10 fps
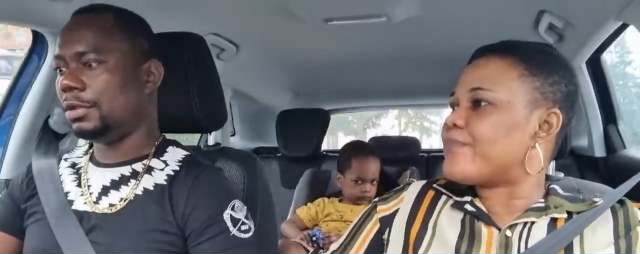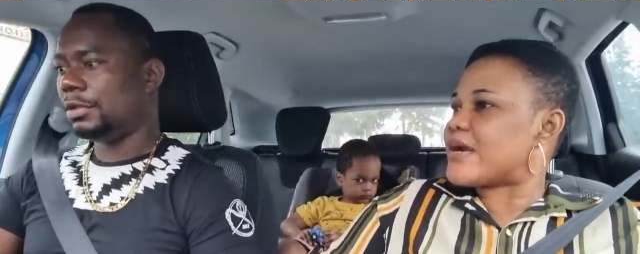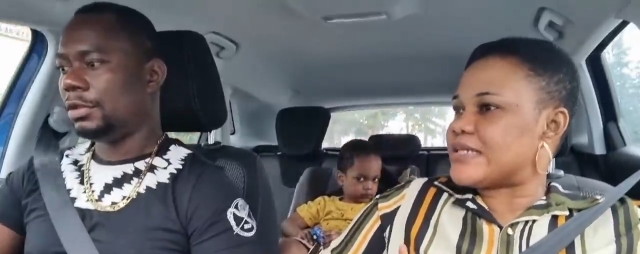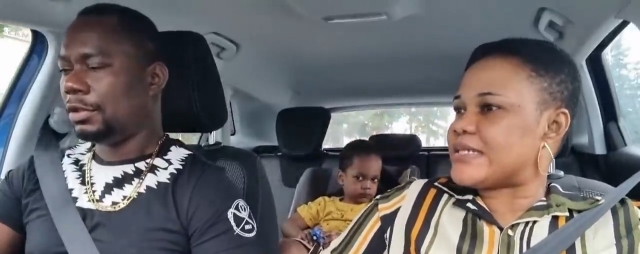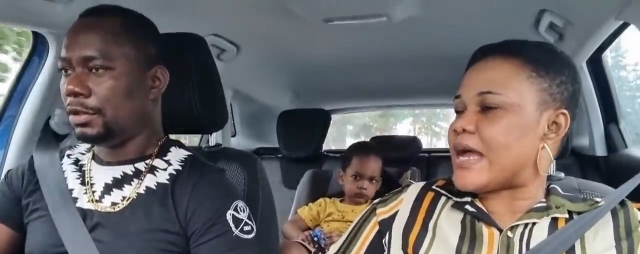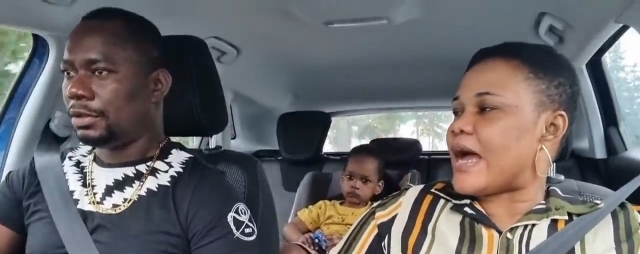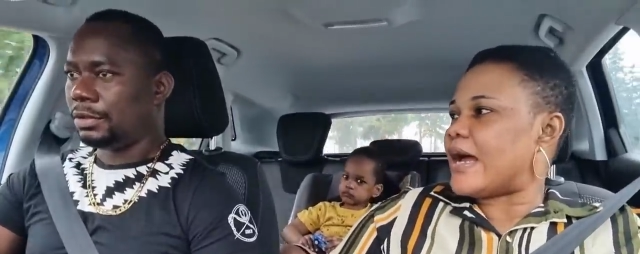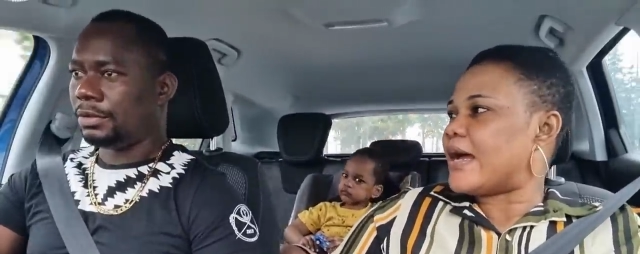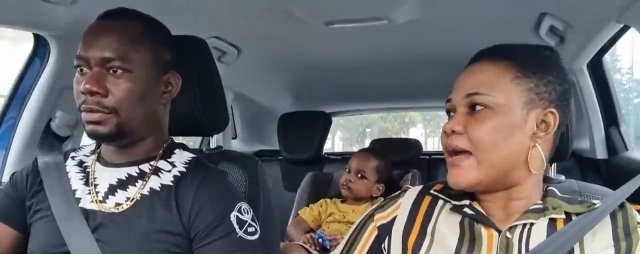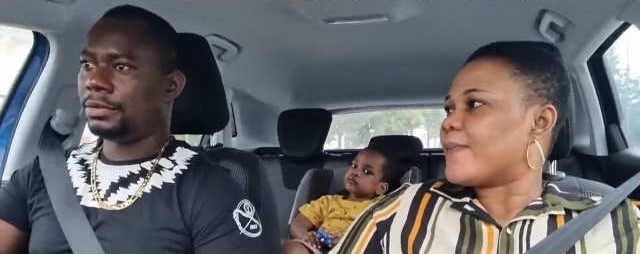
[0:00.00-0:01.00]
Speaker 1: bras here.
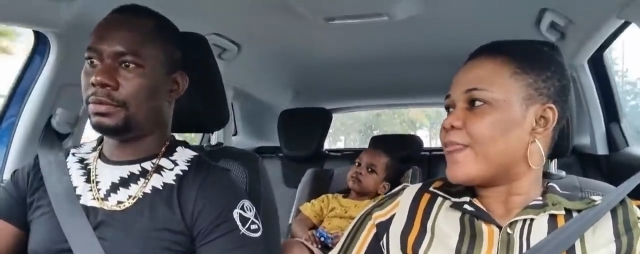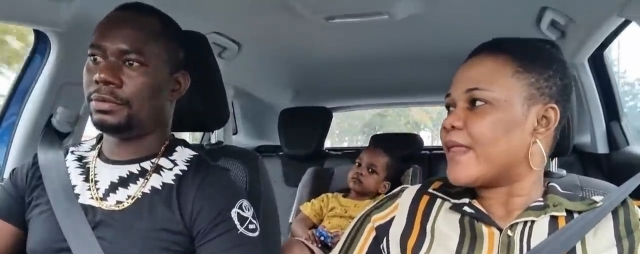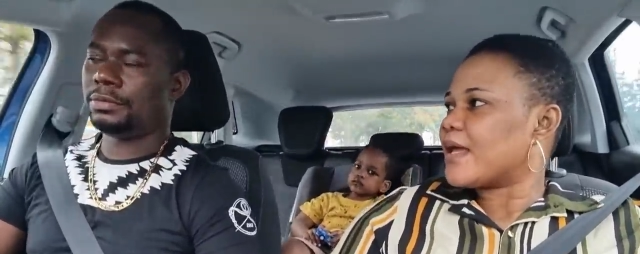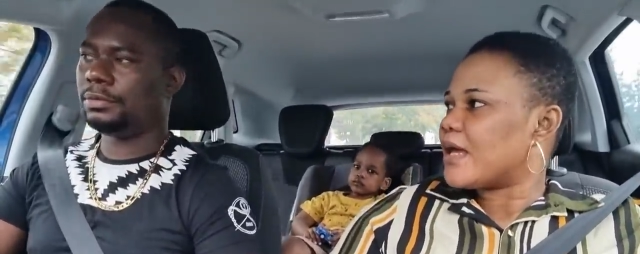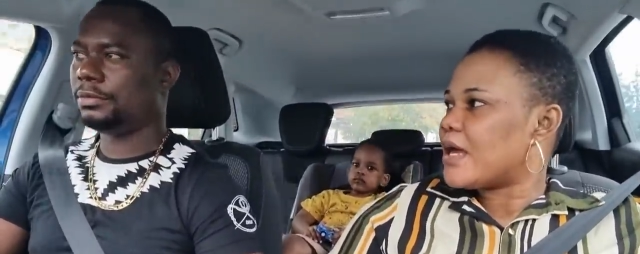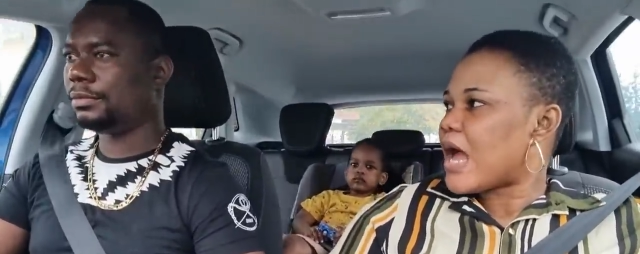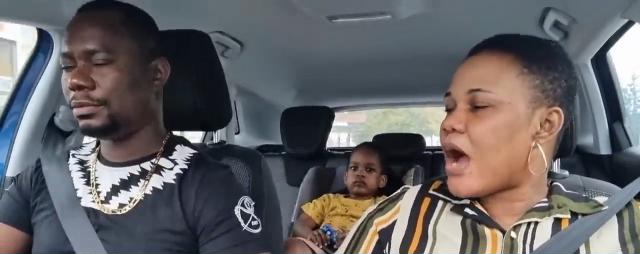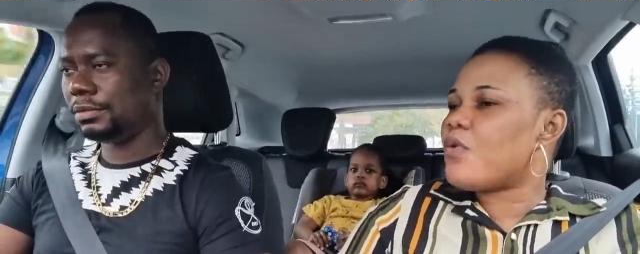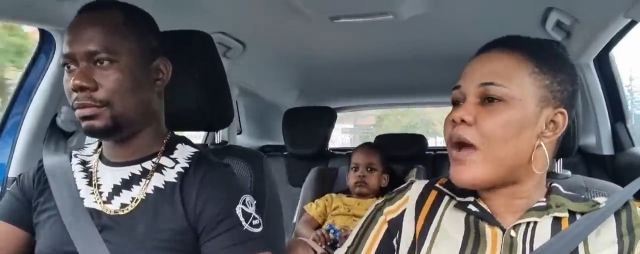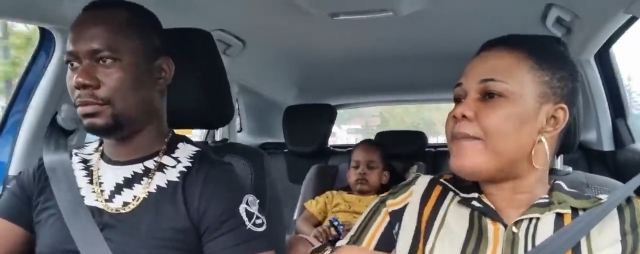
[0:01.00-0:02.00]

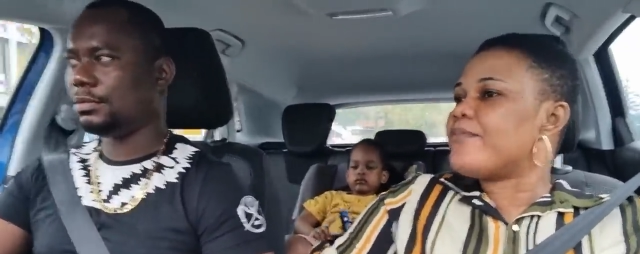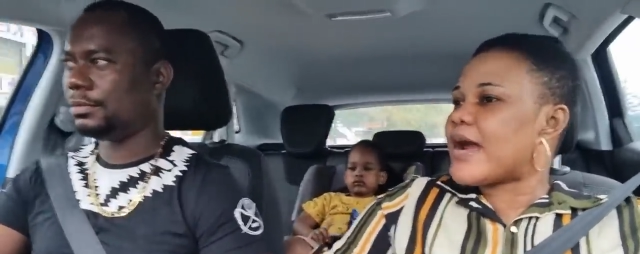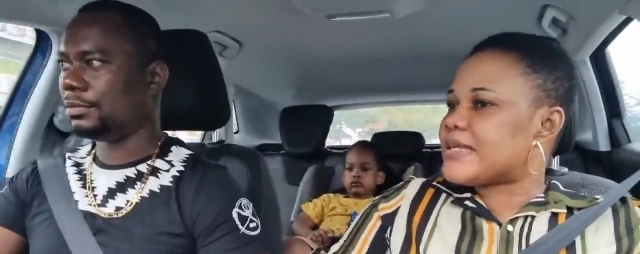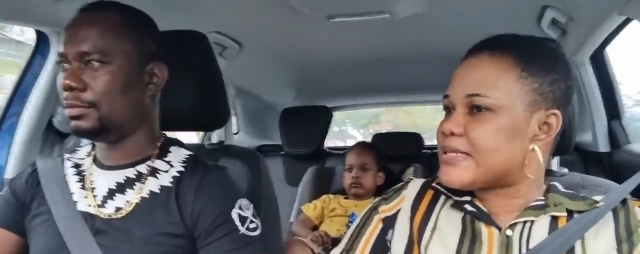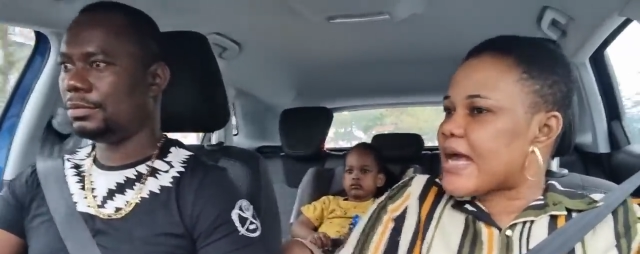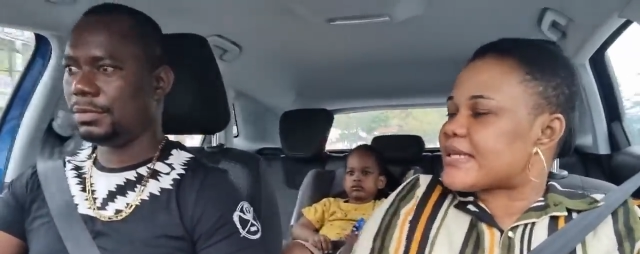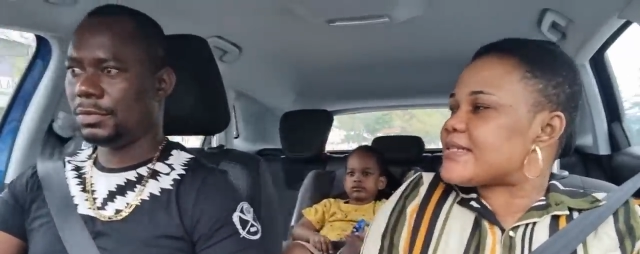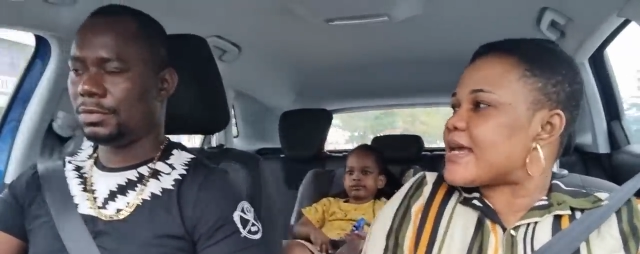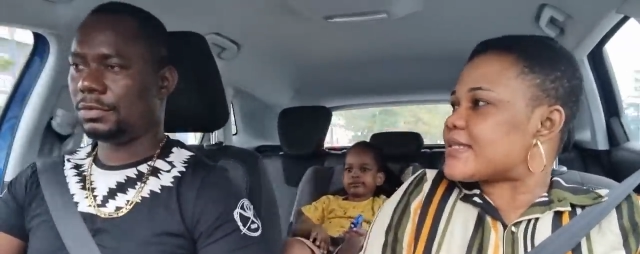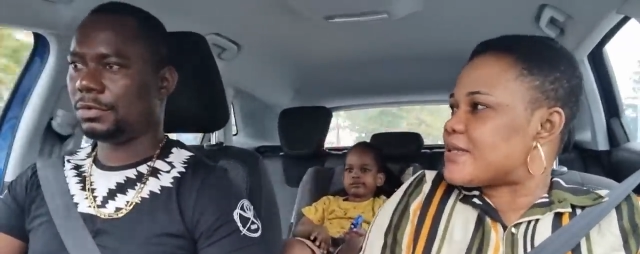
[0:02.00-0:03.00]
I'll wear bras here,
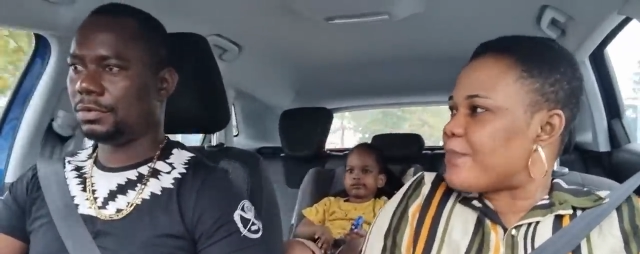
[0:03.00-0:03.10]
sexy